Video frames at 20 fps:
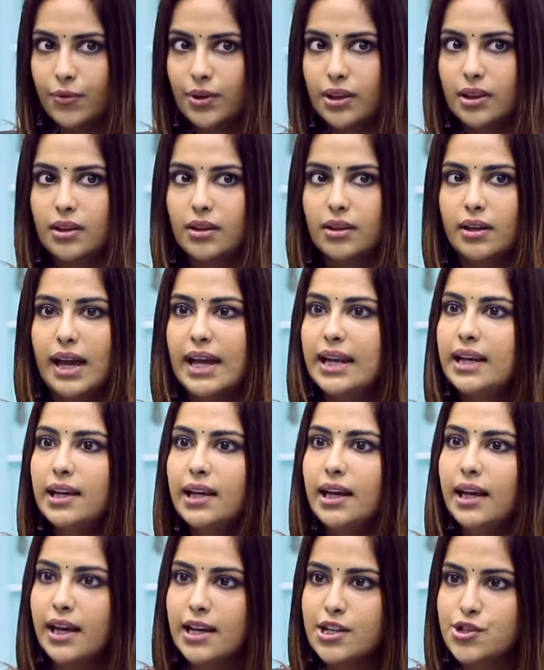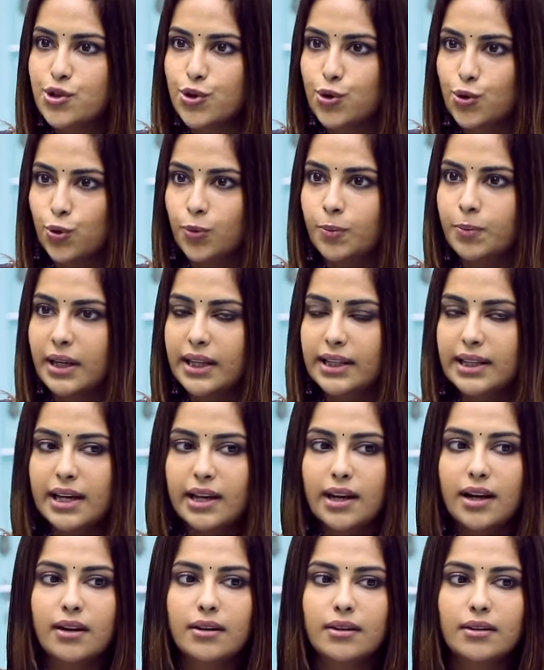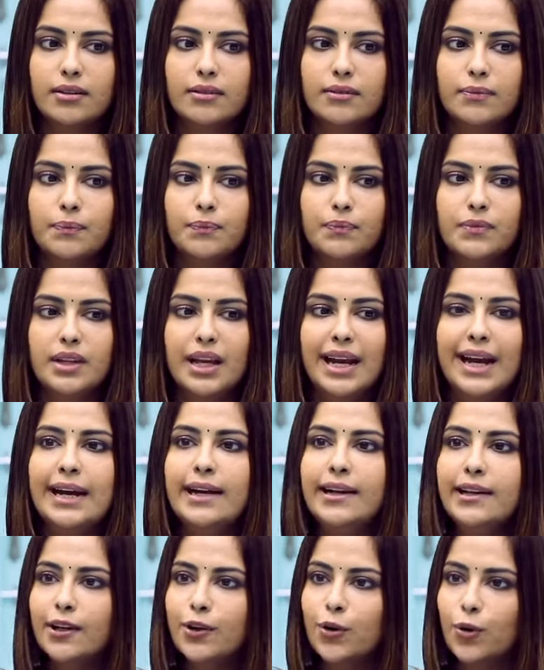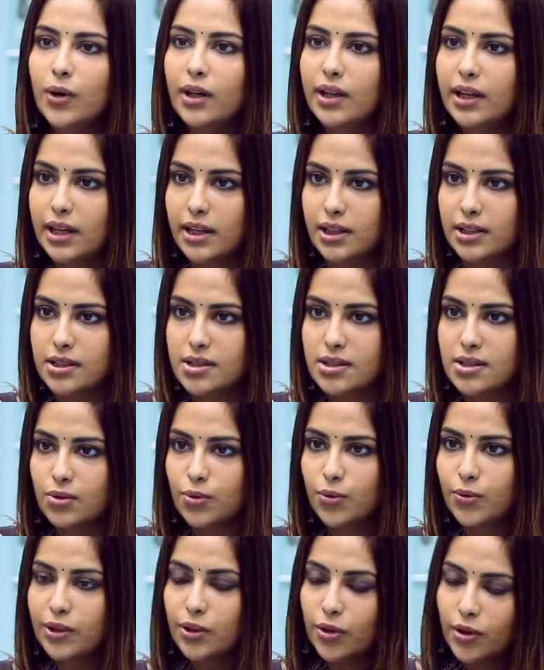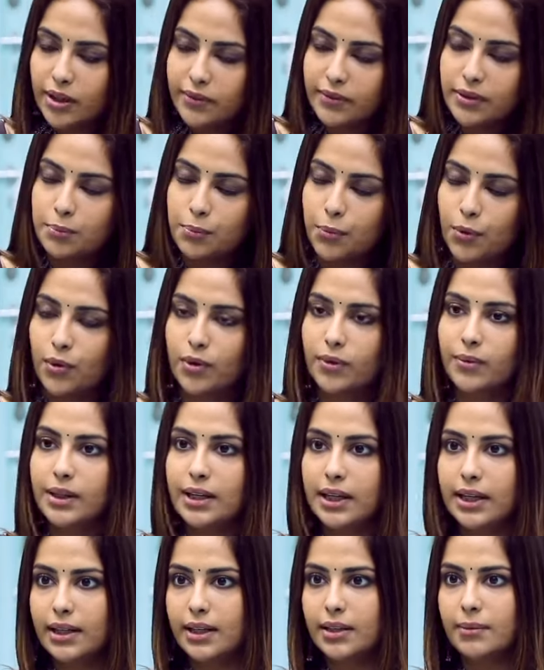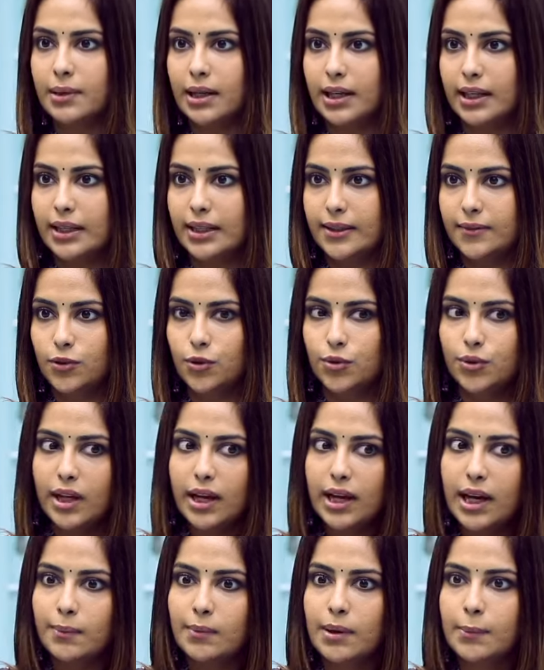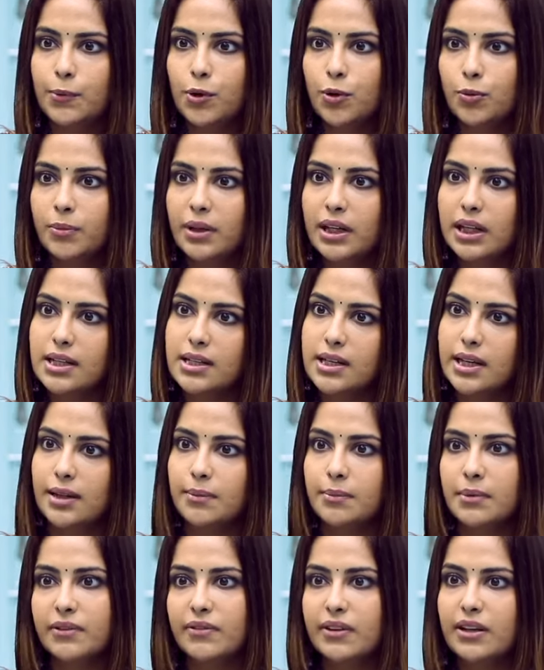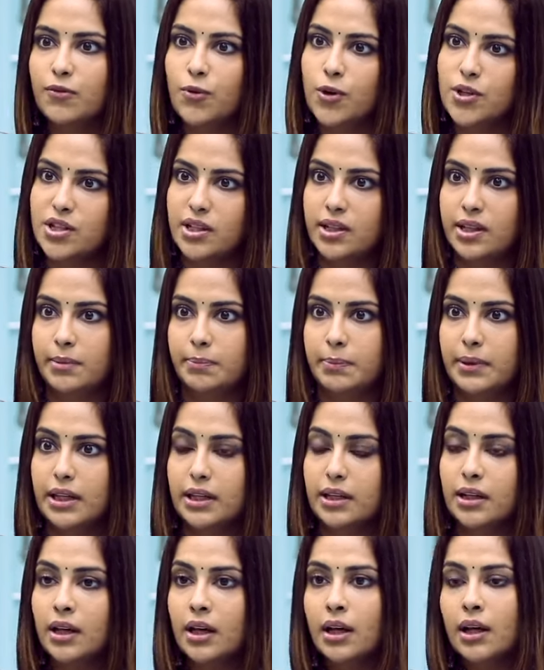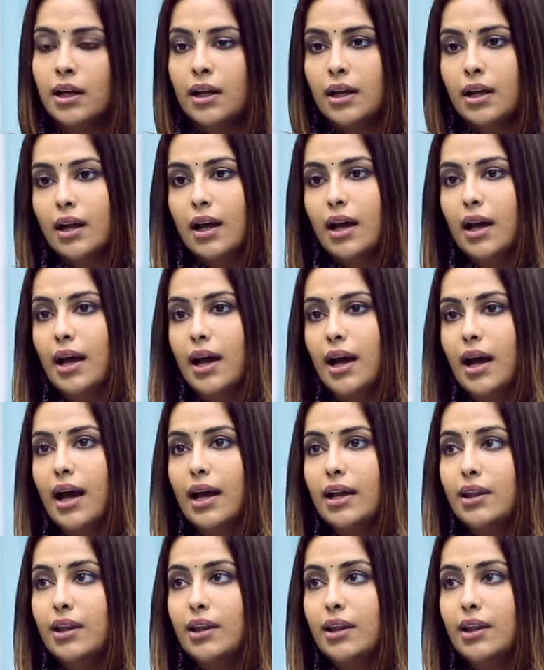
with any age group, like there are 8 year old kids who were not even born when I did Balika Vadhu, they come up to me and tell me we are watching repeat. Mm.